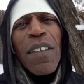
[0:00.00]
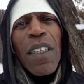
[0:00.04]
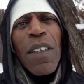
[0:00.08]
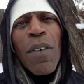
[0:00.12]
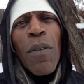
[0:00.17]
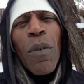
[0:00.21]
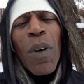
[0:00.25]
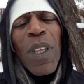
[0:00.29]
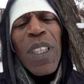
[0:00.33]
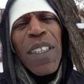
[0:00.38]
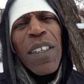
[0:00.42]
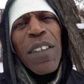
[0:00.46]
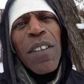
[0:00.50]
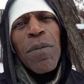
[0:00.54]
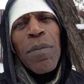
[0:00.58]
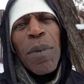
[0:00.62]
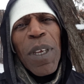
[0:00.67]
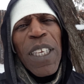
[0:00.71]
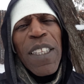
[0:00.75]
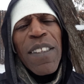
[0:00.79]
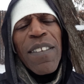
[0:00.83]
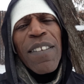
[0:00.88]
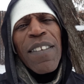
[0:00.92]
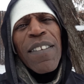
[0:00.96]
What this
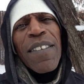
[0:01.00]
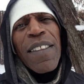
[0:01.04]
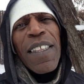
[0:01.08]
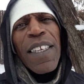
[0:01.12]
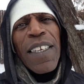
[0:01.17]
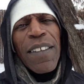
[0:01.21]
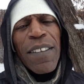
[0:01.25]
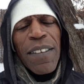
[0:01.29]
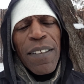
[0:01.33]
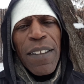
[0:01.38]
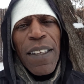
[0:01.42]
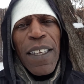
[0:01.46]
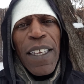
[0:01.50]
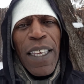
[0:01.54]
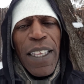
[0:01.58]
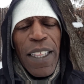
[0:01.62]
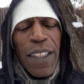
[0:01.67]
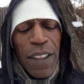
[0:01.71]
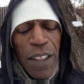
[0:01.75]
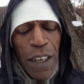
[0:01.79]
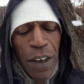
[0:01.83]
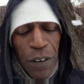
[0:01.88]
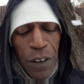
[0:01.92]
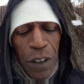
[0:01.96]
means is this:
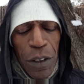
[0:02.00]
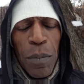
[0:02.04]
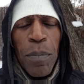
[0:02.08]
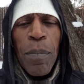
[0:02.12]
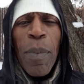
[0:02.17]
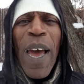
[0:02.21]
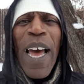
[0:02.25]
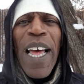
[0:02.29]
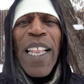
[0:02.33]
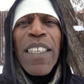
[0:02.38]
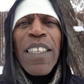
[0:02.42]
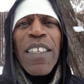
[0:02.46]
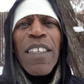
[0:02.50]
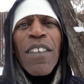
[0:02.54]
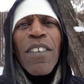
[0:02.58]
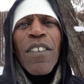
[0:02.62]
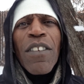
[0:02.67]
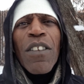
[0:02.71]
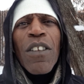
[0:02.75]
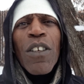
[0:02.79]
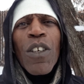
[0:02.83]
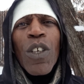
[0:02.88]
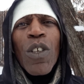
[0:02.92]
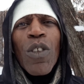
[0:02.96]
there is
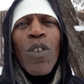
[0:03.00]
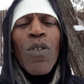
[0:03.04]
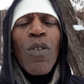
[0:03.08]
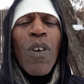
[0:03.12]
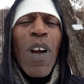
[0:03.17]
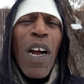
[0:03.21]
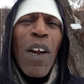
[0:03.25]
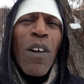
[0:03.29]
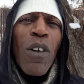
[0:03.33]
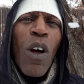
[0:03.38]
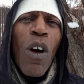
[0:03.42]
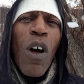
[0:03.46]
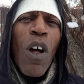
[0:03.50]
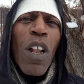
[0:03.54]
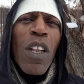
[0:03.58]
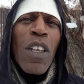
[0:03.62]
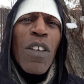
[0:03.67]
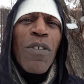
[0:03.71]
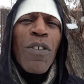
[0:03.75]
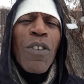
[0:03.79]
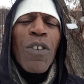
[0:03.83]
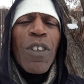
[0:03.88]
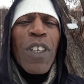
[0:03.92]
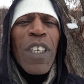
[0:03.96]
balance throughout all
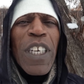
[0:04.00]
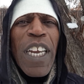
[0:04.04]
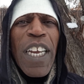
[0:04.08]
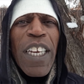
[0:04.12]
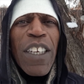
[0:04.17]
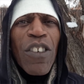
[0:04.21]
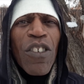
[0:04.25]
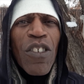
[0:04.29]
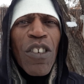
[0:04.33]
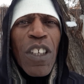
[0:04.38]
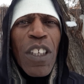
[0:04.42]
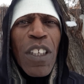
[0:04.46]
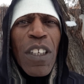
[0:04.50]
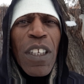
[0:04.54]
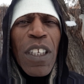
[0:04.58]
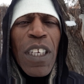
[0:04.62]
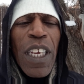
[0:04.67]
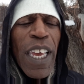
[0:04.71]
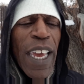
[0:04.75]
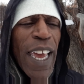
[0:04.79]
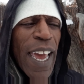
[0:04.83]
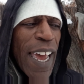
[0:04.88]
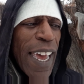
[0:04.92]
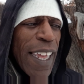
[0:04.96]
of creation,
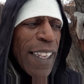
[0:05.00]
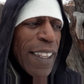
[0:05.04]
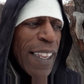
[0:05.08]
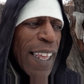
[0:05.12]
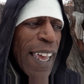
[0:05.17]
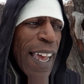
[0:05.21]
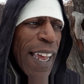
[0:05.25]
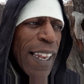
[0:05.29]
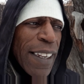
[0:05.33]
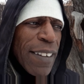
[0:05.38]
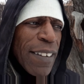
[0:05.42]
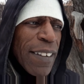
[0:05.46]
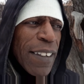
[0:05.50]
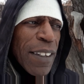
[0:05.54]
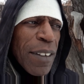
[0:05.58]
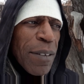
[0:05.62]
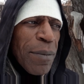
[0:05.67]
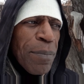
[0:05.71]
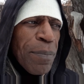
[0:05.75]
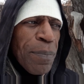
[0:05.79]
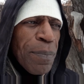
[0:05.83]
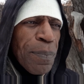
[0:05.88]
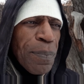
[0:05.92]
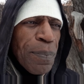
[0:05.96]
and that
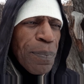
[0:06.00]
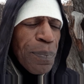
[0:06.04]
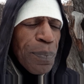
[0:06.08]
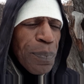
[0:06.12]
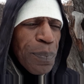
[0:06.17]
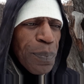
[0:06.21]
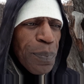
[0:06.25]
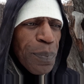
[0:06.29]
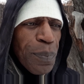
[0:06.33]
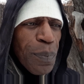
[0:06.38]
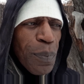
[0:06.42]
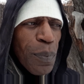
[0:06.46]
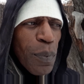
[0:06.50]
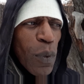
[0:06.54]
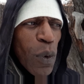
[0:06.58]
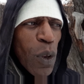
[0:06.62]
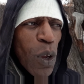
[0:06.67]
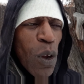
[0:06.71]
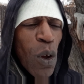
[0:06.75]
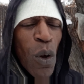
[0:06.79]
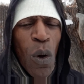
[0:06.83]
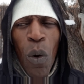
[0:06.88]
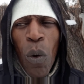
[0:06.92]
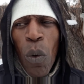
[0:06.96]

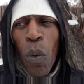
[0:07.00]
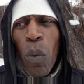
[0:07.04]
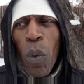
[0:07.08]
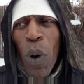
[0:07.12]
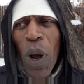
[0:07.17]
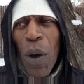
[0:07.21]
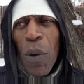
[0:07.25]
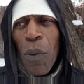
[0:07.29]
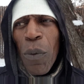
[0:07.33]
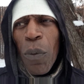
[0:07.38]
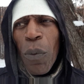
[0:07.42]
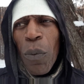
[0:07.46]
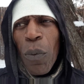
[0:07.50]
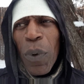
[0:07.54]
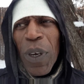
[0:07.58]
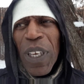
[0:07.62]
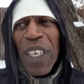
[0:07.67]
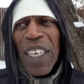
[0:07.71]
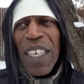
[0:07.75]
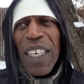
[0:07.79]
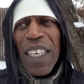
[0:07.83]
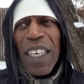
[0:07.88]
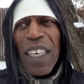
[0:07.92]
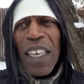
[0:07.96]
what
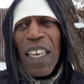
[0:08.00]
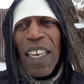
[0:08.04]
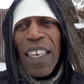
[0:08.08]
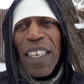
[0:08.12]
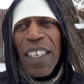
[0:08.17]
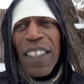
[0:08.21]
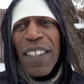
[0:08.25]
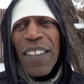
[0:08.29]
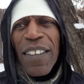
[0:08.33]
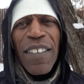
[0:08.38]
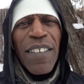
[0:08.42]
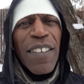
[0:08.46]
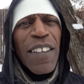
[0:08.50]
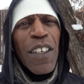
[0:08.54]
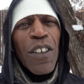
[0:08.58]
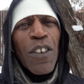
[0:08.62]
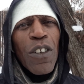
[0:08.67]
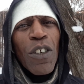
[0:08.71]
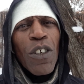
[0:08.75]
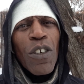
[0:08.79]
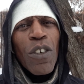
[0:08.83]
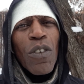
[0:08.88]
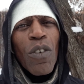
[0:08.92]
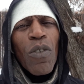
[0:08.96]
we
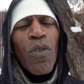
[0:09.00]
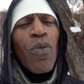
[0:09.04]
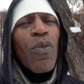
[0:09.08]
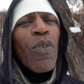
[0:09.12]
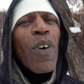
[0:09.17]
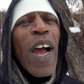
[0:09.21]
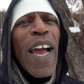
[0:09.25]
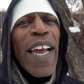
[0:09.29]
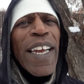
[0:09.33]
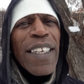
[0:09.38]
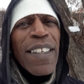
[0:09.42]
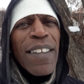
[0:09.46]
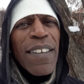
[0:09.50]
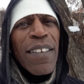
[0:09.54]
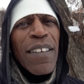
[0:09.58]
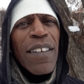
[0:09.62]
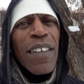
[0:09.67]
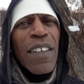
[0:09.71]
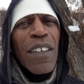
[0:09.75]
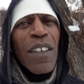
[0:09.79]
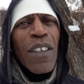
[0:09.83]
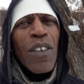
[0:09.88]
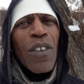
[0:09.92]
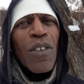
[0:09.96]
consider right,
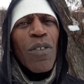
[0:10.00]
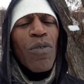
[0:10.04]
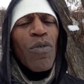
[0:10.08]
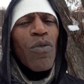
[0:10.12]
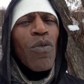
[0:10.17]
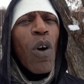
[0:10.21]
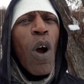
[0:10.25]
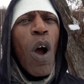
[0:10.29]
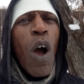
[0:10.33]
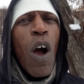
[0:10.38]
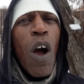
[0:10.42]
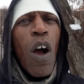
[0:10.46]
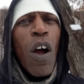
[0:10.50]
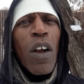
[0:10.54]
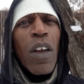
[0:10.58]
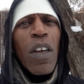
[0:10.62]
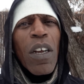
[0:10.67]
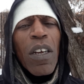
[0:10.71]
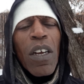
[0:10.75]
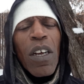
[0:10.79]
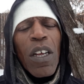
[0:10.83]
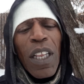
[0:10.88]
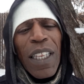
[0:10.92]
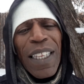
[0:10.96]
wrong,
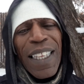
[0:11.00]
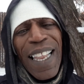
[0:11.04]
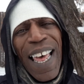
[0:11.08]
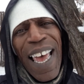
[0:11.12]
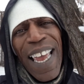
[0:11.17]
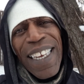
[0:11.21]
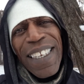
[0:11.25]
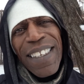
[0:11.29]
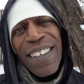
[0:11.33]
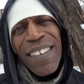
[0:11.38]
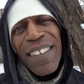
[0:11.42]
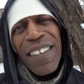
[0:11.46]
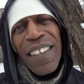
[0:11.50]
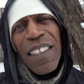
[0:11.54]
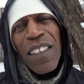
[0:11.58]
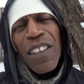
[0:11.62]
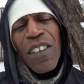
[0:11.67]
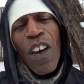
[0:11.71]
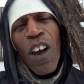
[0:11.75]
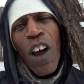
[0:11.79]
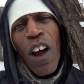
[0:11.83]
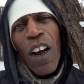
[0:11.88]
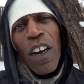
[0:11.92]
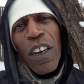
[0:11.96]
light,
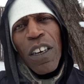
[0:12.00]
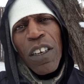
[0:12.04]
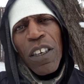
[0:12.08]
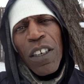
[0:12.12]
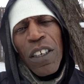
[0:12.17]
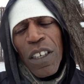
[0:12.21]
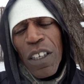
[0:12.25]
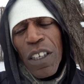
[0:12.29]
dark,